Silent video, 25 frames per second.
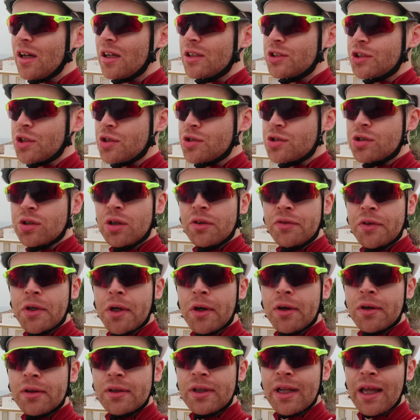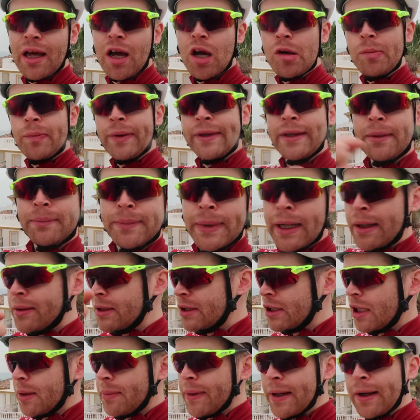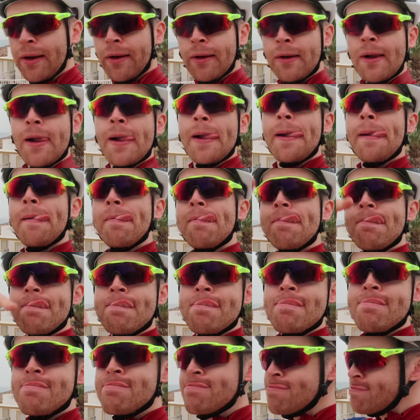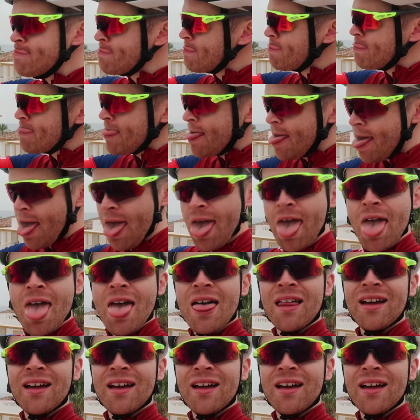and just sort of gone, like, opened the brochure up and gone, nah,